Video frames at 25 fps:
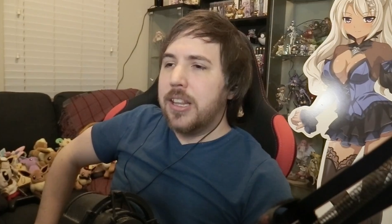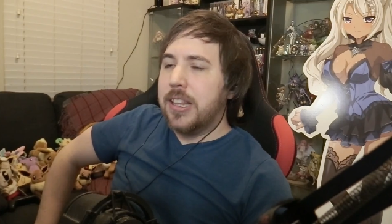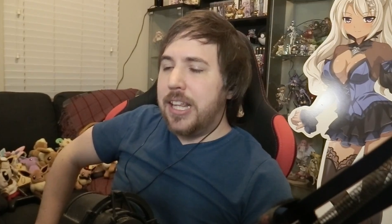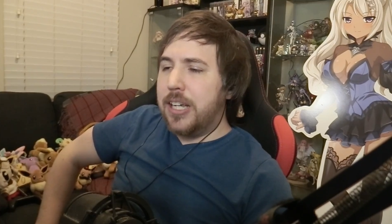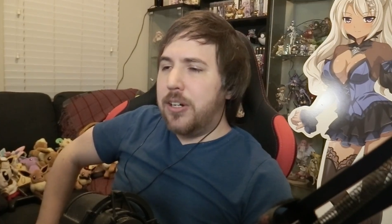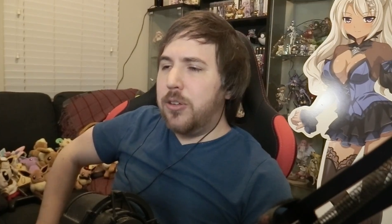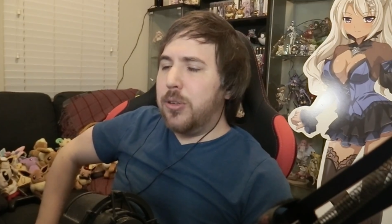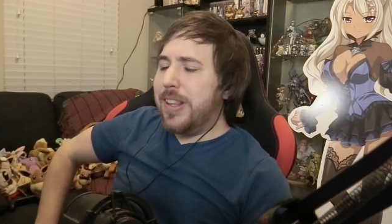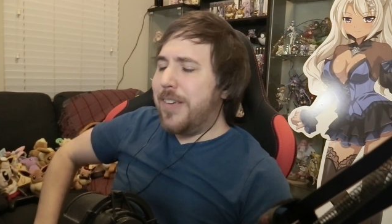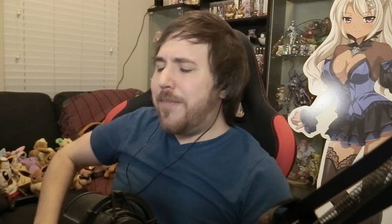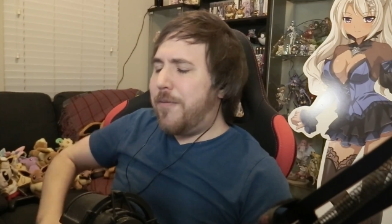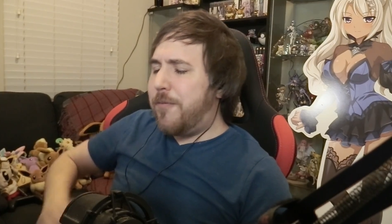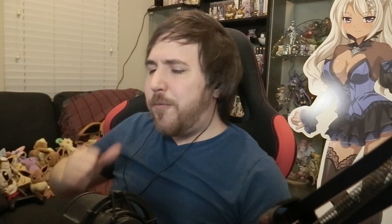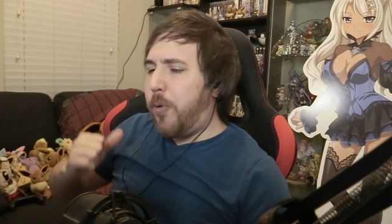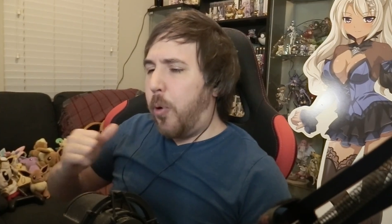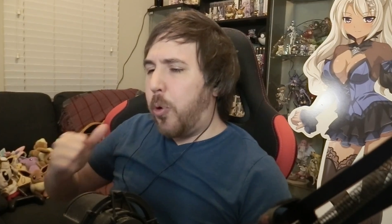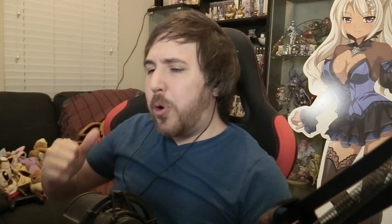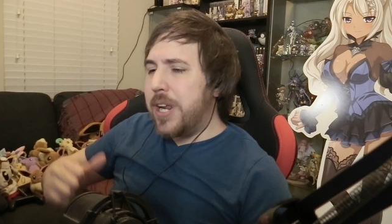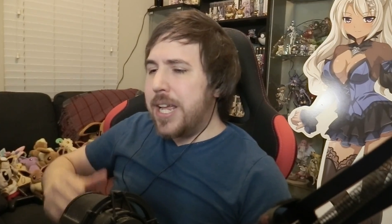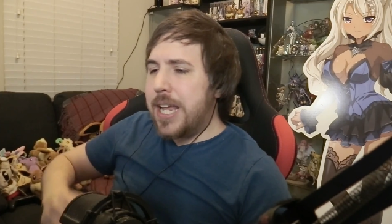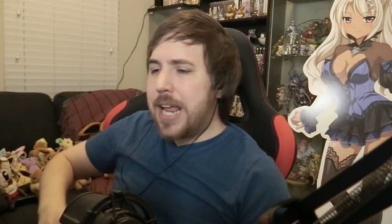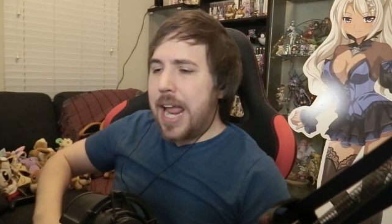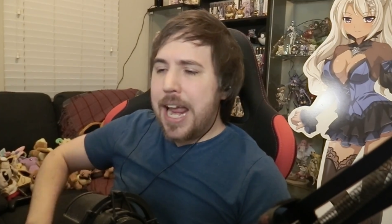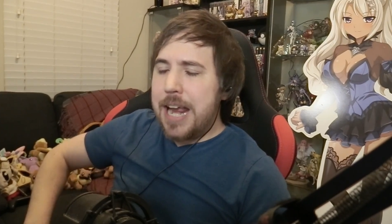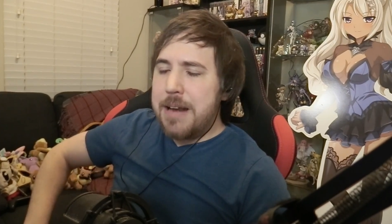Literally
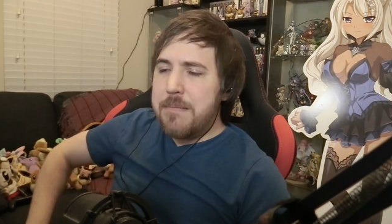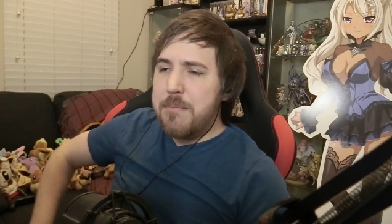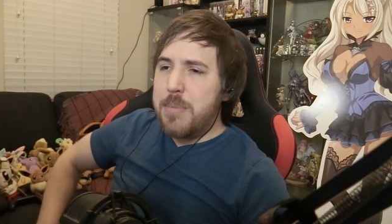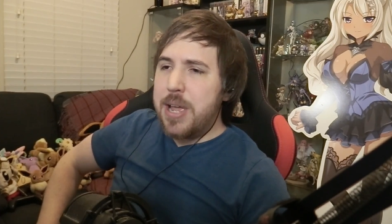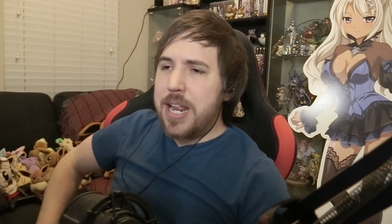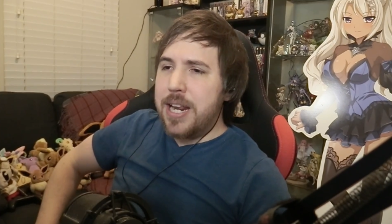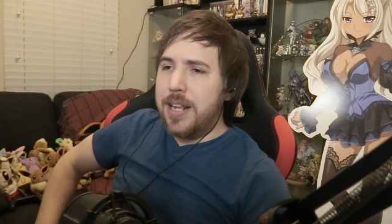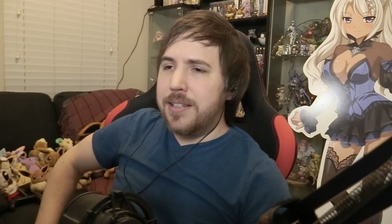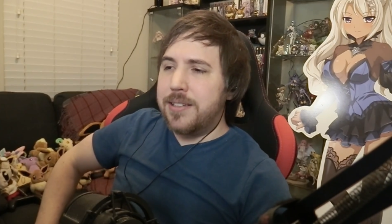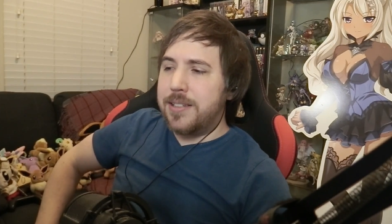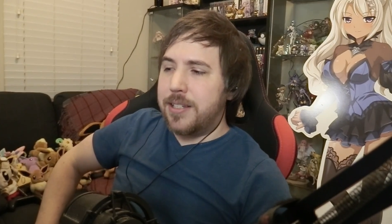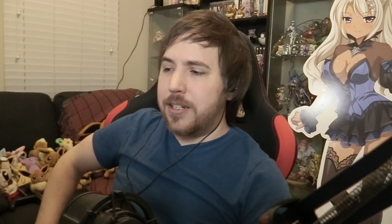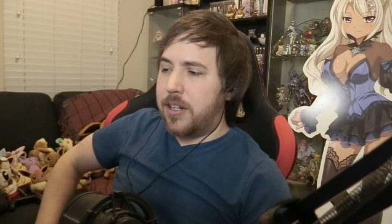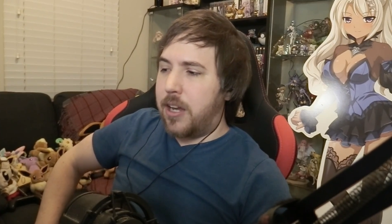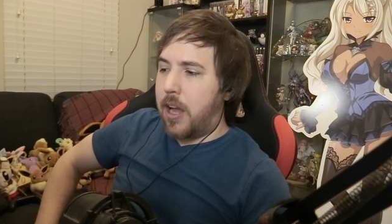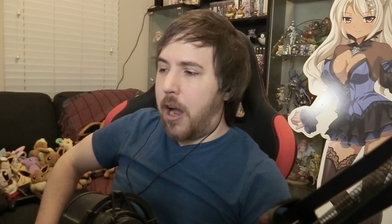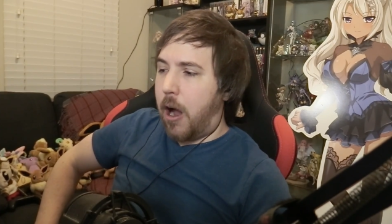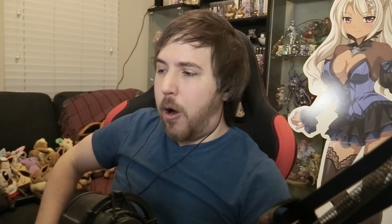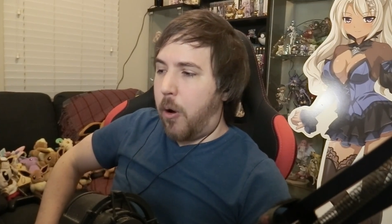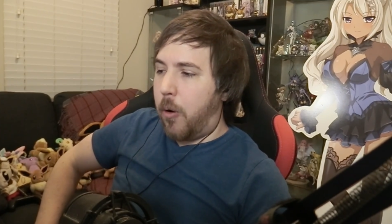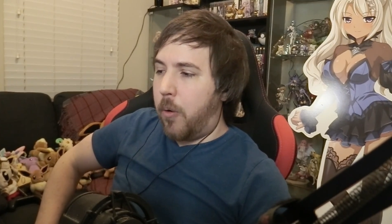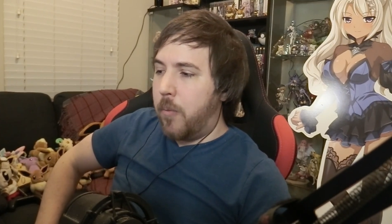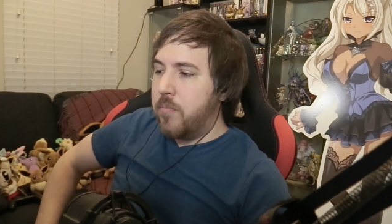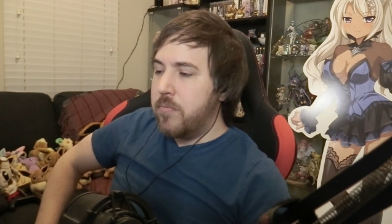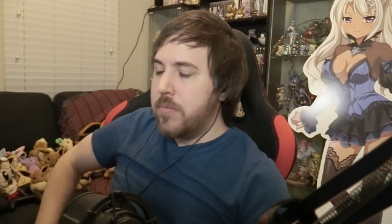forty-eight minutes
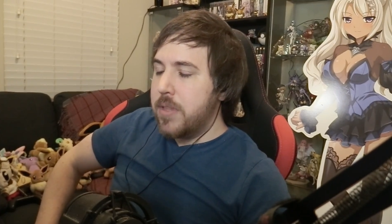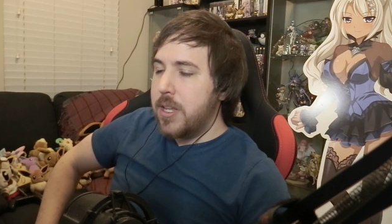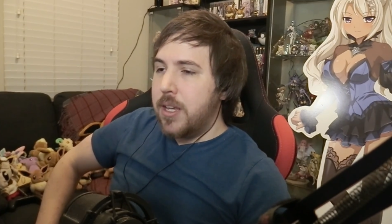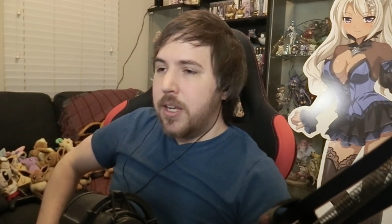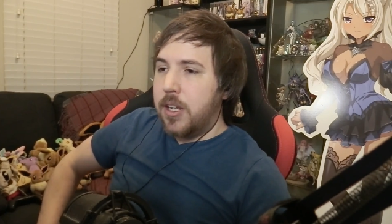ago,